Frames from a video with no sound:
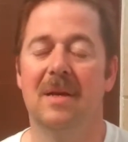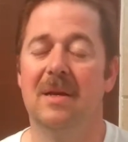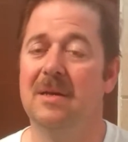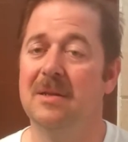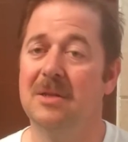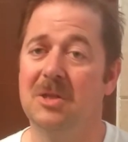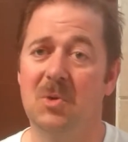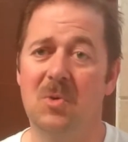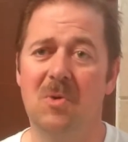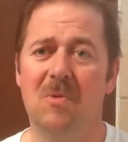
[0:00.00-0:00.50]

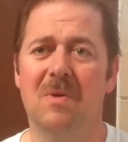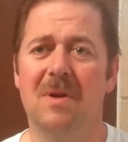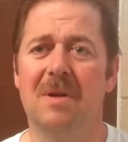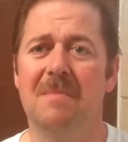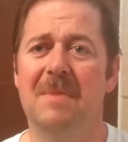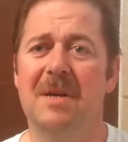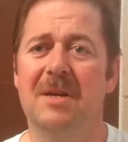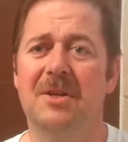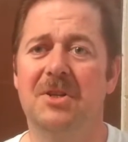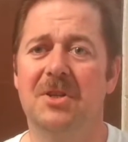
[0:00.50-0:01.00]
So we want to
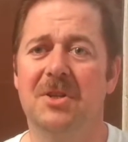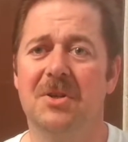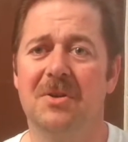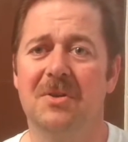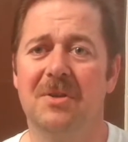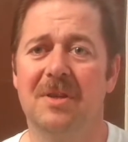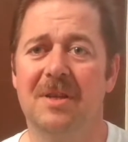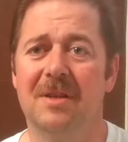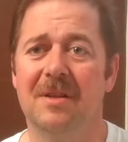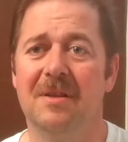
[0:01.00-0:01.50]
make sure
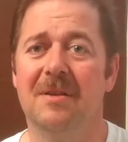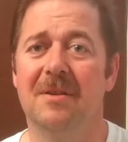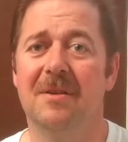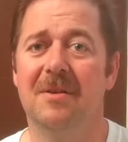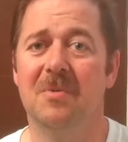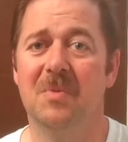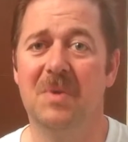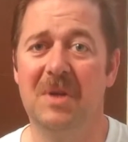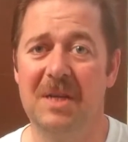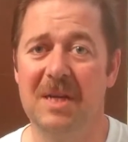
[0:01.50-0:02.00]
that
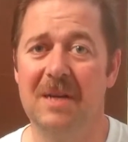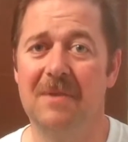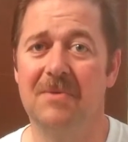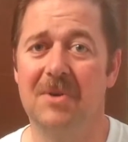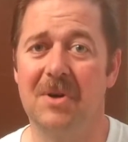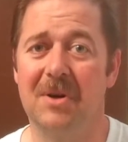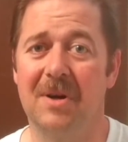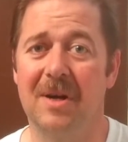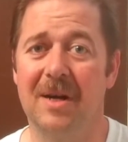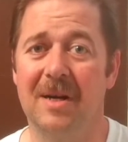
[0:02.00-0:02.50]
we cover
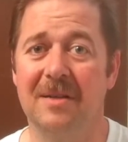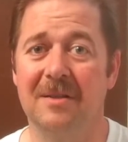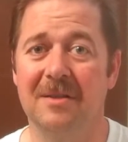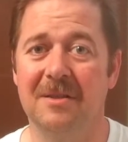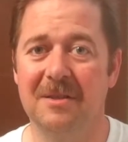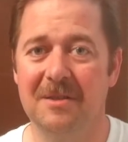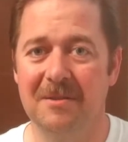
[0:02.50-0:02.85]
our eyes.